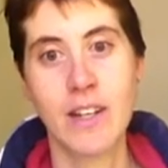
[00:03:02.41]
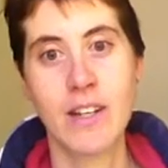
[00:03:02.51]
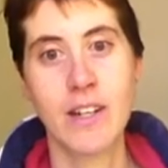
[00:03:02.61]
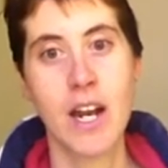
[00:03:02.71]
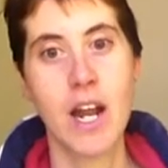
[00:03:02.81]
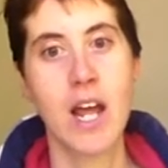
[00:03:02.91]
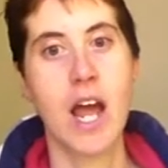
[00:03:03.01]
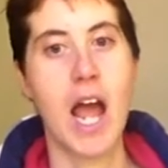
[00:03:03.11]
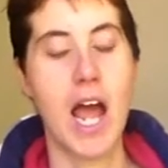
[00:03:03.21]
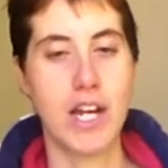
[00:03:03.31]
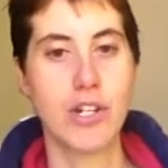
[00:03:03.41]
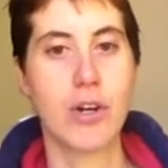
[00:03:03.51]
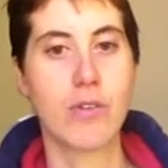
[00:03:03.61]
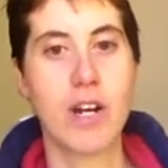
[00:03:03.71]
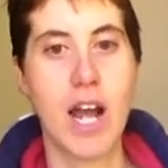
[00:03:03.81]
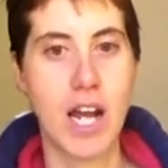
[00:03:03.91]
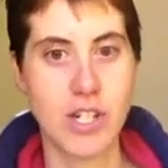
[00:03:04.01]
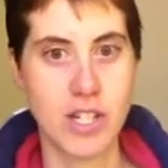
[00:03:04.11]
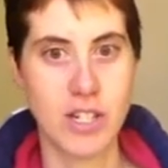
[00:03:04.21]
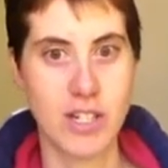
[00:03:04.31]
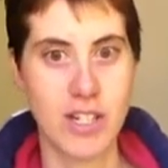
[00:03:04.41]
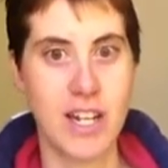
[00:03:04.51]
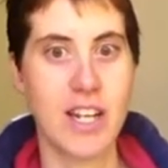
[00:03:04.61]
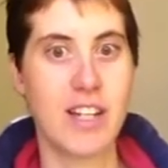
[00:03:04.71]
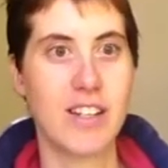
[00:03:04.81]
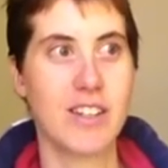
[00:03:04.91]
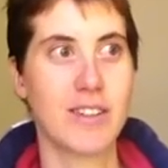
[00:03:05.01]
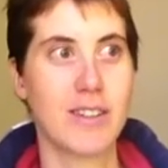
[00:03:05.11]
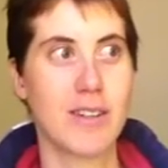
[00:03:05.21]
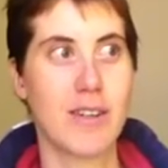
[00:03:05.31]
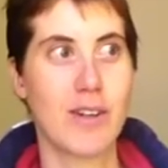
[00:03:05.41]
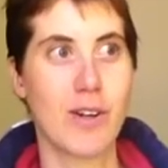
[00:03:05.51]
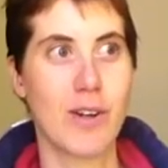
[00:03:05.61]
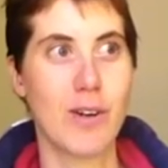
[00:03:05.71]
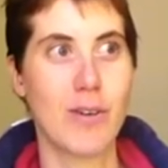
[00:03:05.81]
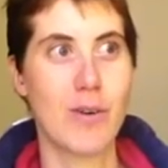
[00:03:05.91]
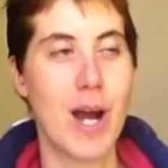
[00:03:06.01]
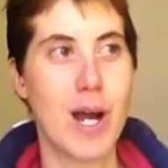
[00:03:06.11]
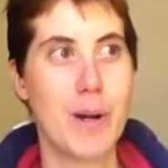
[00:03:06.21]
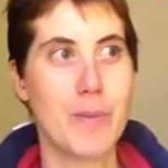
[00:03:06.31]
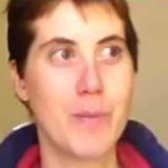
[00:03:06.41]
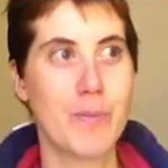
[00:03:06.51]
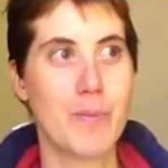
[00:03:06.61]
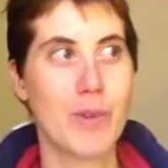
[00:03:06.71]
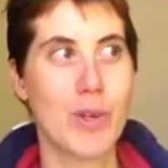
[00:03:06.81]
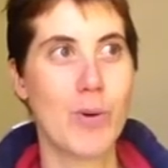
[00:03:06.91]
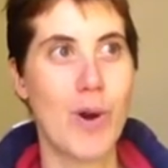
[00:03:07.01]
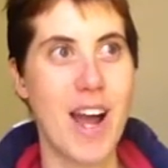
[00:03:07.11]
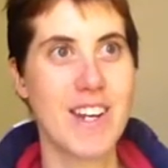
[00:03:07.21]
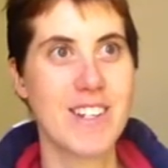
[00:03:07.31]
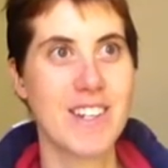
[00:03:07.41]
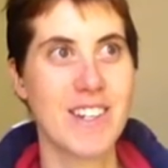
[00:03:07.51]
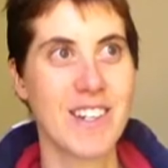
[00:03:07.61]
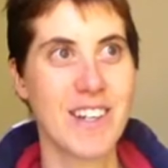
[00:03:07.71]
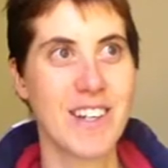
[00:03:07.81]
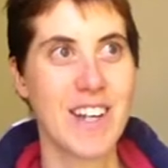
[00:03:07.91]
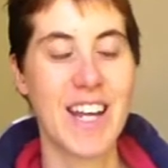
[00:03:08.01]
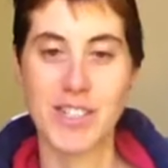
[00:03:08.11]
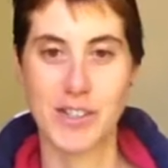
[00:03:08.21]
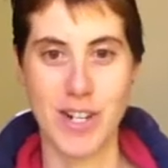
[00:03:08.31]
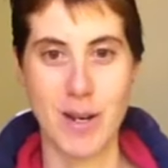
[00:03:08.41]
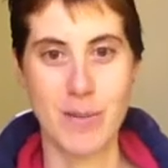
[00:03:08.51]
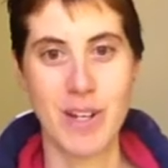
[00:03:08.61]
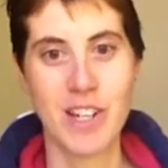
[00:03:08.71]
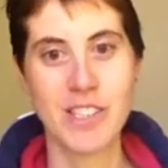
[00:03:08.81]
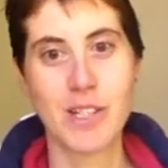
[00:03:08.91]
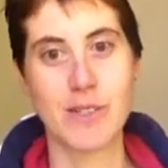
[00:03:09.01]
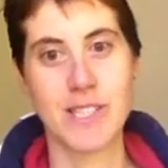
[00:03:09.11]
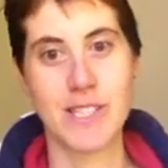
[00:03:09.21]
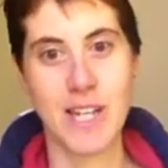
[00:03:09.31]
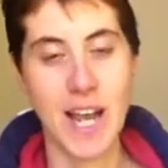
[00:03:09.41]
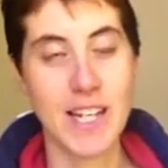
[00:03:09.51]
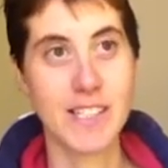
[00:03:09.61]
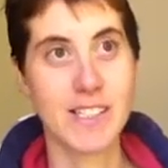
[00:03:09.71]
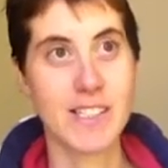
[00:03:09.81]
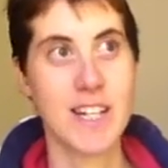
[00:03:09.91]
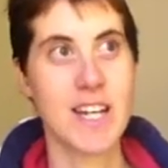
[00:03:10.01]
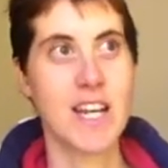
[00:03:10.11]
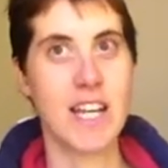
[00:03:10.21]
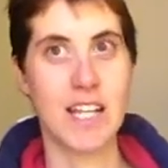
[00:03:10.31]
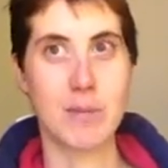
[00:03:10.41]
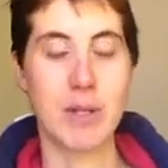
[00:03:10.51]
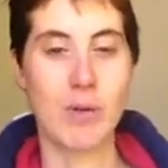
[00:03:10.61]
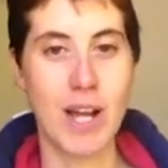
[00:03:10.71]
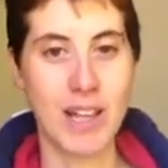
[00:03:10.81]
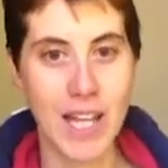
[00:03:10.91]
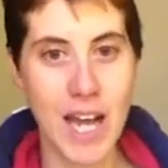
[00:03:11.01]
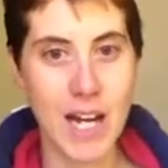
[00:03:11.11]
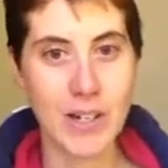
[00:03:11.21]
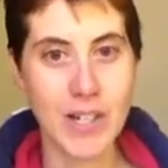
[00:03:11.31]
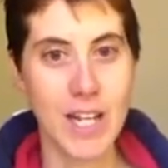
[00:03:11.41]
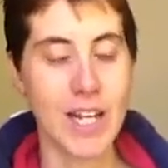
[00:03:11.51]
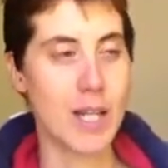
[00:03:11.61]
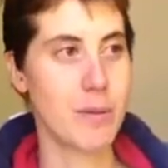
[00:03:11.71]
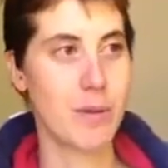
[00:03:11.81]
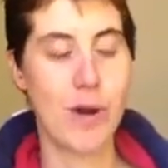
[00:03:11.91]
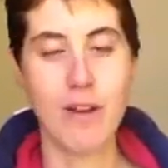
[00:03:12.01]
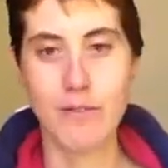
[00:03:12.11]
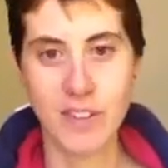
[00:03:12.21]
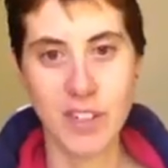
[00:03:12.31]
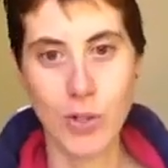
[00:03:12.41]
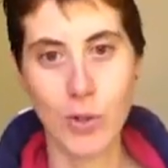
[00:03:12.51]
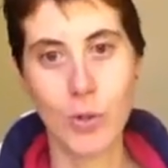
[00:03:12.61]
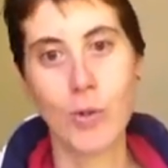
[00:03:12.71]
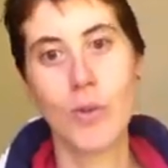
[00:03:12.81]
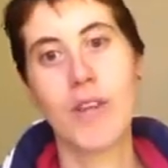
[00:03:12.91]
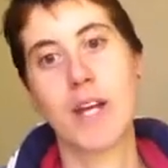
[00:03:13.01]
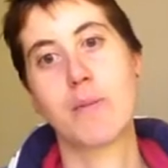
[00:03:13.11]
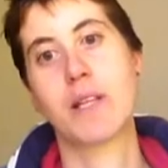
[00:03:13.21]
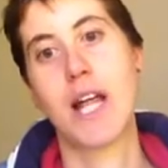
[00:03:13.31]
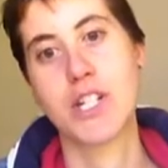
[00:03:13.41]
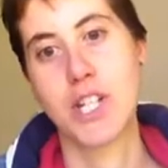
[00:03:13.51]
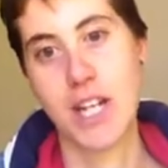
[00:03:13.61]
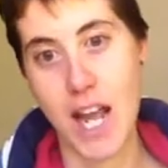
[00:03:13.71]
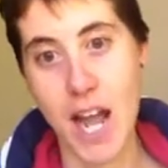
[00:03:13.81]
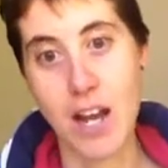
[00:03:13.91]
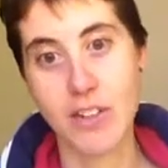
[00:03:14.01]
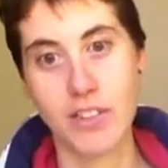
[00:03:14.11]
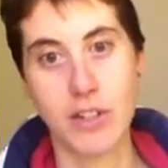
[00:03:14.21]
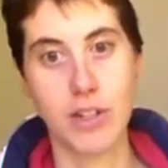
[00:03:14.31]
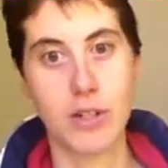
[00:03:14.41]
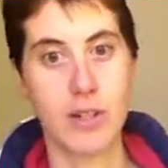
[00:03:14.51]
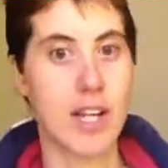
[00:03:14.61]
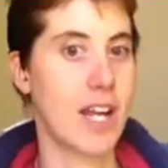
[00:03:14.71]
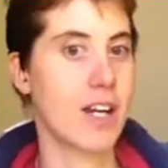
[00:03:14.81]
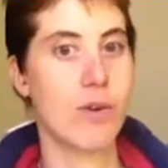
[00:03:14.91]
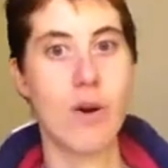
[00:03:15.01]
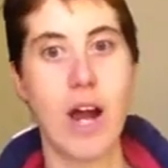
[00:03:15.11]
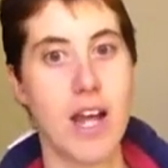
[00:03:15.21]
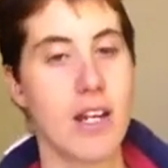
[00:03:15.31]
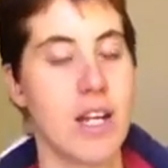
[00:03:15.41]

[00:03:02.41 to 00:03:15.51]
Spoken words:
it, and your reaction is quite extreme. So it's intense, it can be quite loud, it can be quite physical, they can be lashing out, so you can get quite,